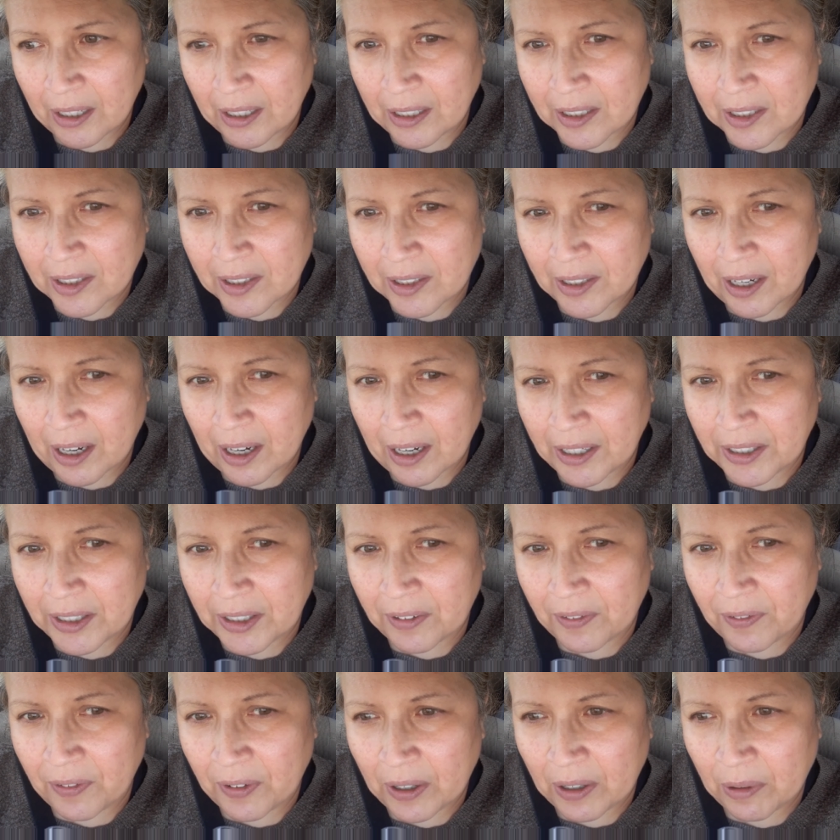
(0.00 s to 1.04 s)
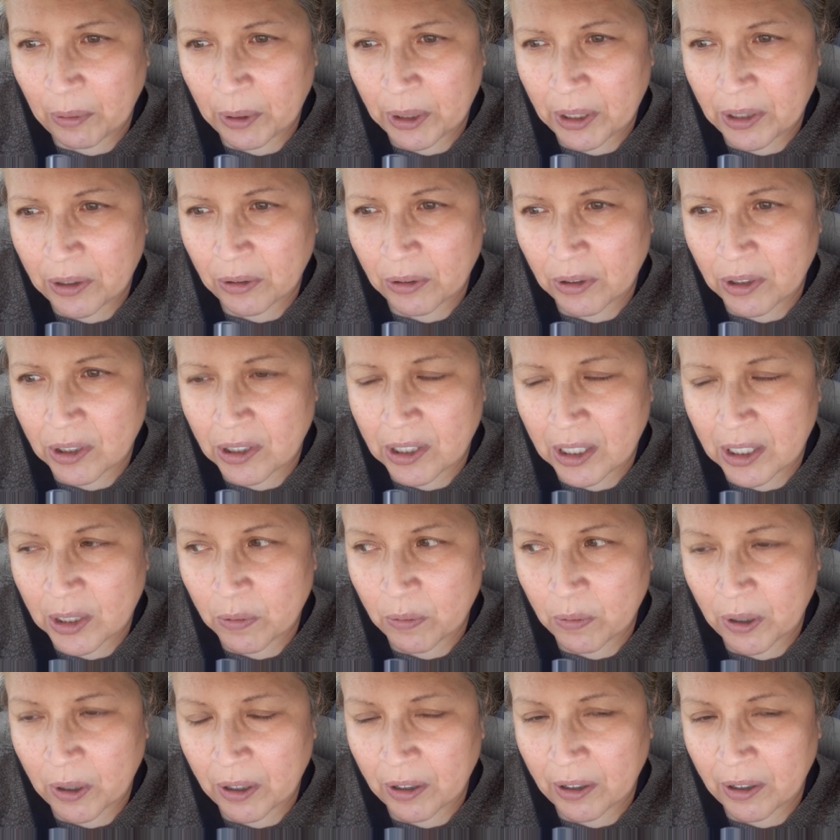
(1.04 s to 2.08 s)
it's kind of one of those
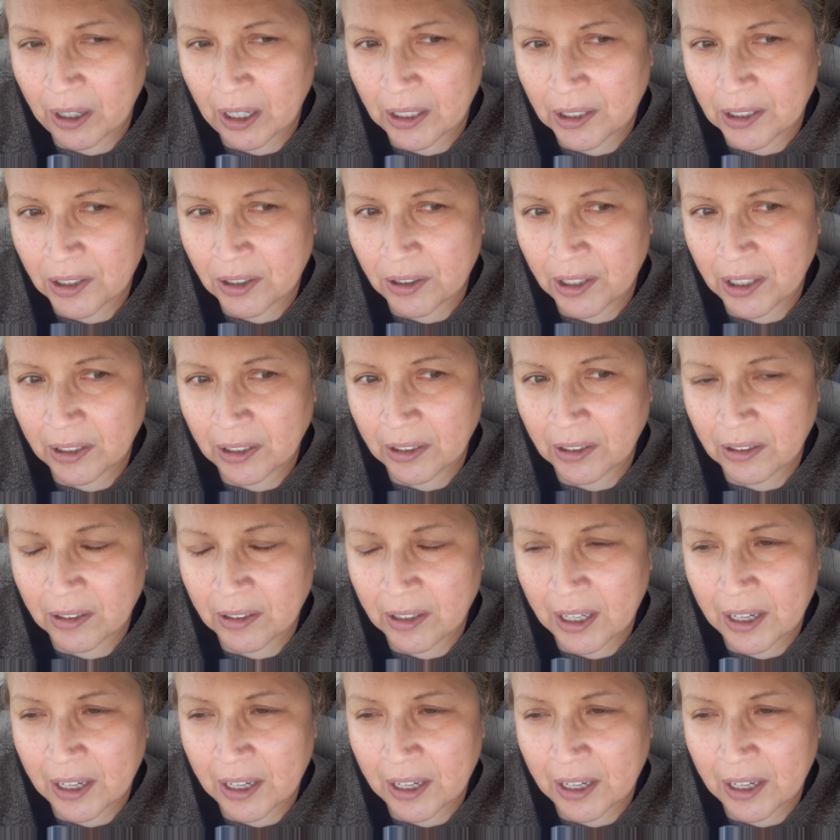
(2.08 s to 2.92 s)
things where I started